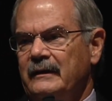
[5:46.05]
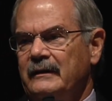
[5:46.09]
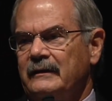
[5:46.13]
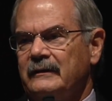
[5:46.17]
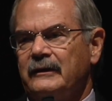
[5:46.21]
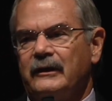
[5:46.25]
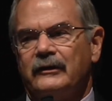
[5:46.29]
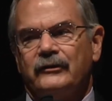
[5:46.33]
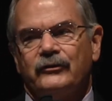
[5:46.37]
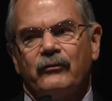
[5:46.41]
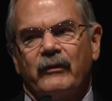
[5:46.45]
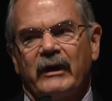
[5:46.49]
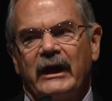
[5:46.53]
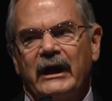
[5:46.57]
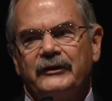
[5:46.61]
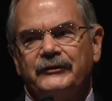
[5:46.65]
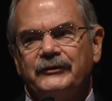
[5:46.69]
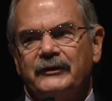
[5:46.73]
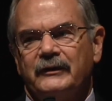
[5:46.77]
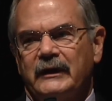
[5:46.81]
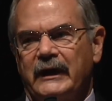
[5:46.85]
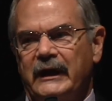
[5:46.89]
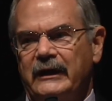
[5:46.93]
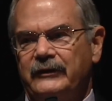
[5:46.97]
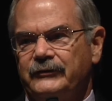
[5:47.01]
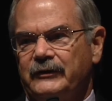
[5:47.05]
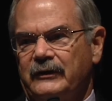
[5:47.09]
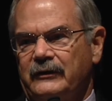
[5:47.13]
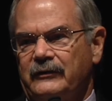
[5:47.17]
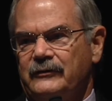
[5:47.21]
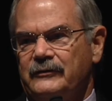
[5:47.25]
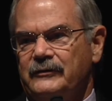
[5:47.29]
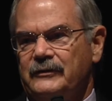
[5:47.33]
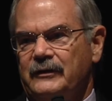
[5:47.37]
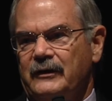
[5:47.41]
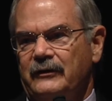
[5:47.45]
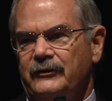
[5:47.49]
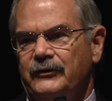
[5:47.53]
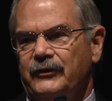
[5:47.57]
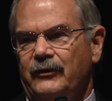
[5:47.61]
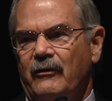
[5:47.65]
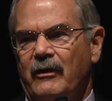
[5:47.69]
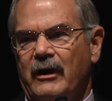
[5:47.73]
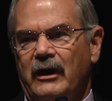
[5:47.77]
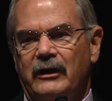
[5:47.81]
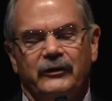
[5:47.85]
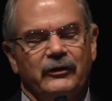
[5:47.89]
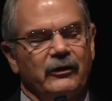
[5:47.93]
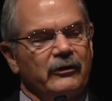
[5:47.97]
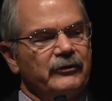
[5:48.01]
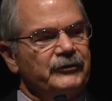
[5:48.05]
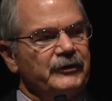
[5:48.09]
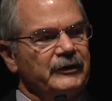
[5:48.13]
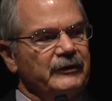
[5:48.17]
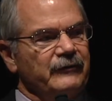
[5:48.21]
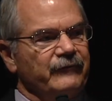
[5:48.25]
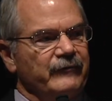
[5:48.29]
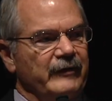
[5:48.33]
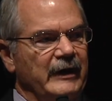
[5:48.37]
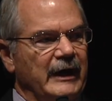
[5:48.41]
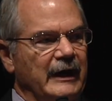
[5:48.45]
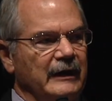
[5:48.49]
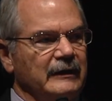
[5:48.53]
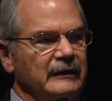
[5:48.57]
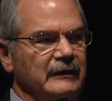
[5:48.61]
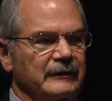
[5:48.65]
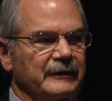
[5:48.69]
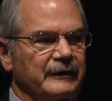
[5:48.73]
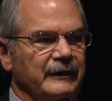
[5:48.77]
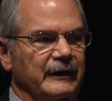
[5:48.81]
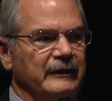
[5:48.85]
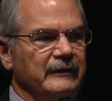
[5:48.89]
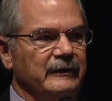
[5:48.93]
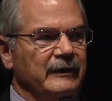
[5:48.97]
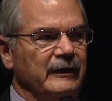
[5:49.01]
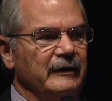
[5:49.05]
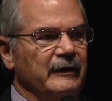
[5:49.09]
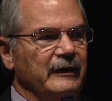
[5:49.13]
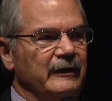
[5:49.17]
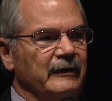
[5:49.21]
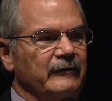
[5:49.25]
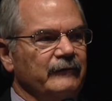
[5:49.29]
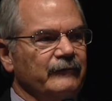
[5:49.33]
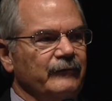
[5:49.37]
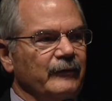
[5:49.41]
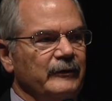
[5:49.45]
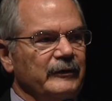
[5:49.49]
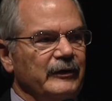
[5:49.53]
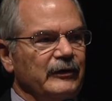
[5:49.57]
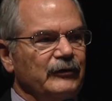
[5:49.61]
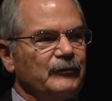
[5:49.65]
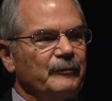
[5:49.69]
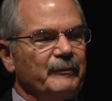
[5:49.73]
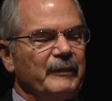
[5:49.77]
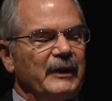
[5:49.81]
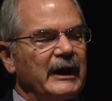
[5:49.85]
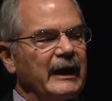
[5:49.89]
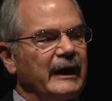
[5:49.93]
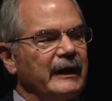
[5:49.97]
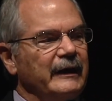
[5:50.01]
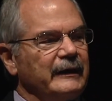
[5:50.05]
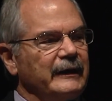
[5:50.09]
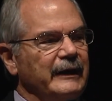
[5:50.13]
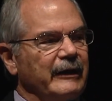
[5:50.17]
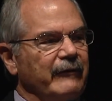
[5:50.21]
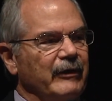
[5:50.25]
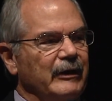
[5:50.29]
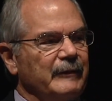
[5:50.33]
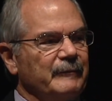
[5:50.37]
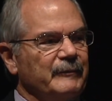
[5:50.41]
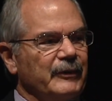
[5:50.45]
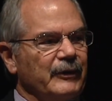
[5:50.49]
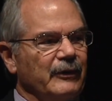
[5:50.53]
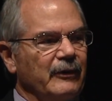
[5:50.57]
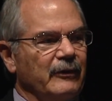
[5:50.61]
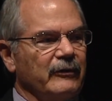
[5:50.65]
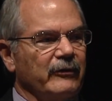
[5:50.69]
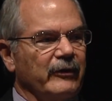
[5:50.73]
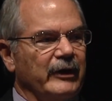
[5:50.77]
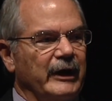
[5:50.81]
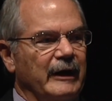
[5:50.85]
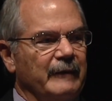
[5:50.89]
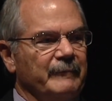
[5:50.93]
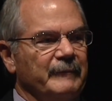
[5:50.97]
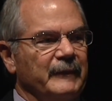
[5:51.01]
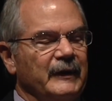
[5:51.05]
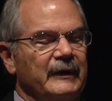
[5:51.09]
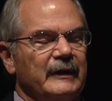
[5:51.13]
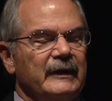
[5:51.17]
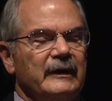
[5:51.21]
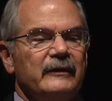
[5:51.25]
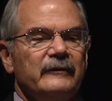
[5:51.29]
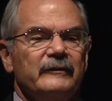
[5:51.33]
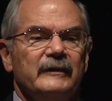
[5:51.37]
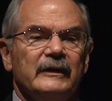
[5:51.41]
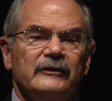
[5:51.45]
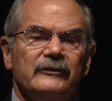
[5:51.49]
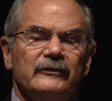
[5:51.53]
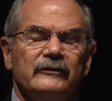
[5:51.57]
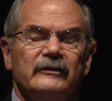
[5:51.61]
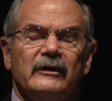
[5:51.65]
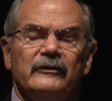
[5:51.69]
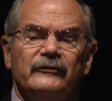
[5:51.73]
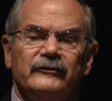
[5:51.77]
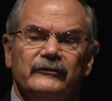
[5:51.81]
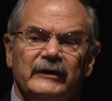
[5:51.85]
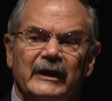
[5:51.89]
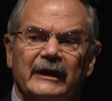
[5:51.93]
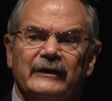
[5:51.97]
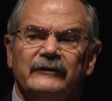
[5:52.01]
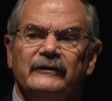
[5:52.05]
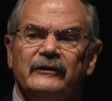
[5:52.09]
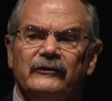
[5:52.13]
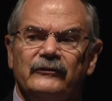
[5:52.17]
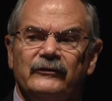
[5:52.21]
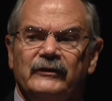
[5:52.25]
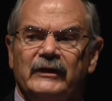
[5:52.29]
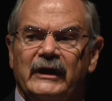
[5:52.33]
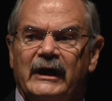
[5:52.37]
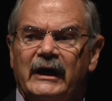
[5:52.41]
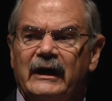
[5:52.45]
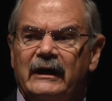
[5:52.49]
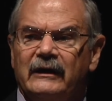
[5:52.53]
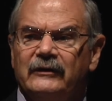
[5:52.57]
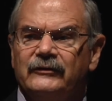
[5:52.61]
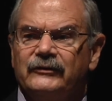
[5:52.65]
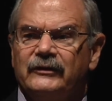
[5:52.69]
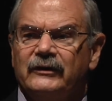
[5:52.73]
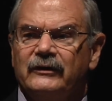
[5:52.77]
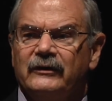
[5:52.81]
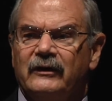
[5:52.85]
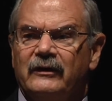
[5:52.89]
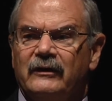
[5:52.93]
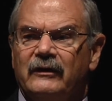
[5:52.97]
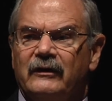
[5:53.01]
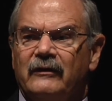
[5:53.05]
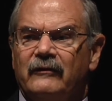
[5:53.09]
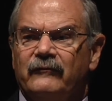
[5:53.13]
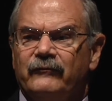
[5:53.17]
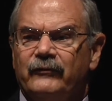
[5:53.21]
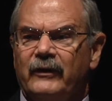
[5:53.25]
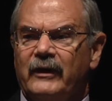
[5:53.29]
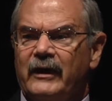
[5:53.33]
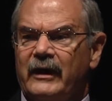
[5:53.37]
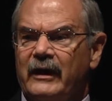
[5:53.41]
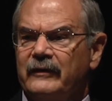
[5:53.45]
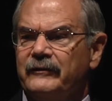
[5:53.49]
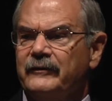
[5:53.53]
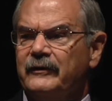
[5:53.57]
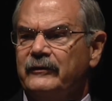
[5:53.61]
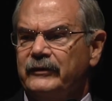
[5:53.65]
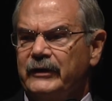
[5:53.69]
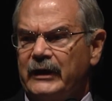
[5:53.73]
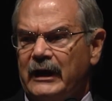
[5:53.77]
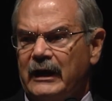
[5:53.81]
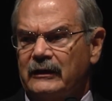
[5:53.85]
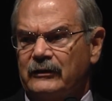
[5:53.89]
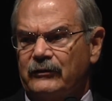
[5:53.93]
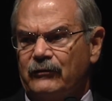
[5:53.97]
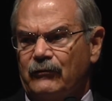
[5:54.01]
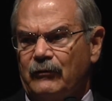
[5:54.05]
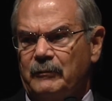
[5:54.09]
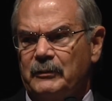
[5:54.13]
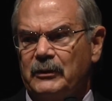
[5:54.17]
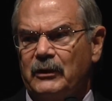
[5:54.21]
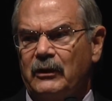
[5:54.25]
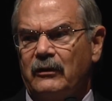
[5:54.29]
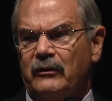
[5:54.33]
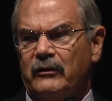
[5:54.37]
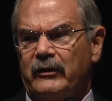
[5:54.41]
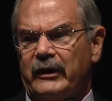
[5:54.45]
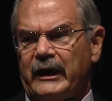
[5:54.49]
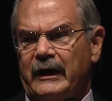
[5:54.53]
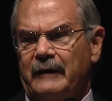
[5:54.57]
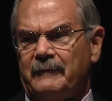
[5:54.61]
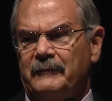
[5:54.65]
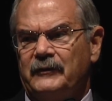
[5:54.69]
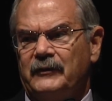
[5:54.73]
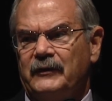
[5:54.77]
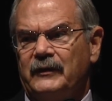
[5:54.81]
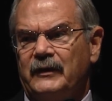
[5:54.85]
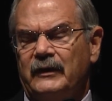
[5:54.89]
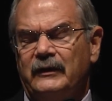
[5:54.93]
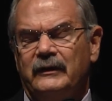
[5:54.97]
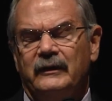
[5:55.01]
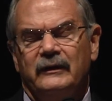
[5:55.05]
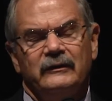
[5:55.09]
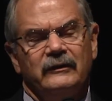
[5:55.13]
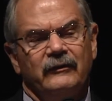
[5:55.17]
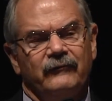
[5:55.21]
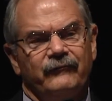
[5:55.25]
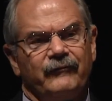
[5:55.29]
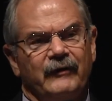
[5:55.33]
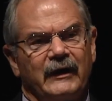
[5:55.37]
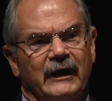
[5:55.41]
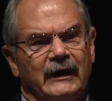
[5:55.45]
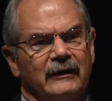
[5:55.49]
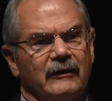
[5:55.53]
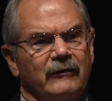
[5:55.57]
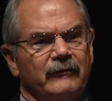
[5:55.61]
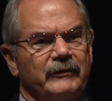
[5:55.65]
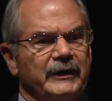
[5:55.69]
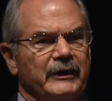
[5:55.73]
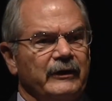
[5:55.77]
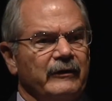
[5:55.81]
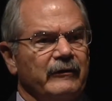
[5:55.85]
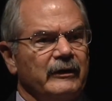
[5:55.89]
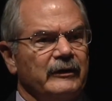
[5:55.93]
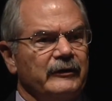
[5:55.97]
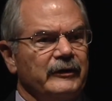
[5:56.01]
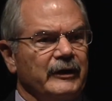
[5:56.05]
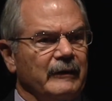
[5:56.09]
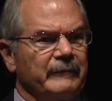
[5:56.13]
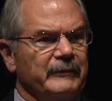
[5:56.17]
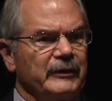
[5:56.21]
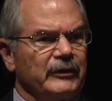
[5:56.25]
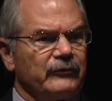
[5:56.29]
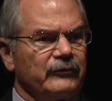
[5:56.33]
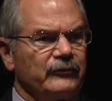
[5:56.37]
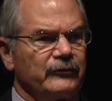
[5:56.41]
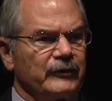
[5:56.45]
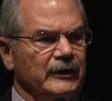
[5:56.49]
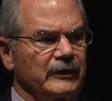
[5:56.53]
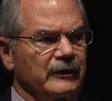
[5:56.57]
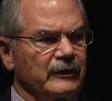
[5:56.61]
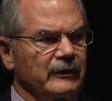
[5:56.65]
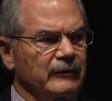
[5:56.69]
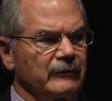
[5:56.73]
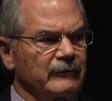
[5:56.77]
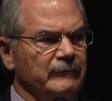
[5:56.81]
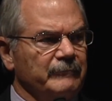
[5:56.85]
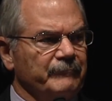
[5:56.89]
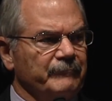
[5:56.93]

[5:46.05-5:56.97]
Congratulations to our nursing faculty for this pioneering program that's set the stage for other doctoral programs to follow here at WCU.